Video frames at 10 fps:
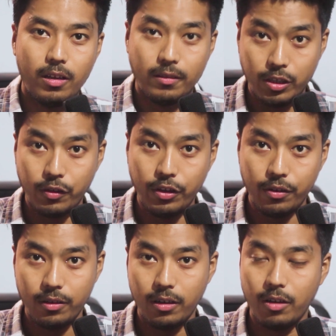This
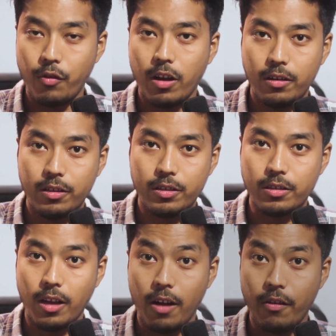video, we're going to
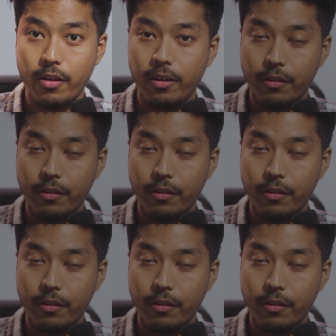discuss how you can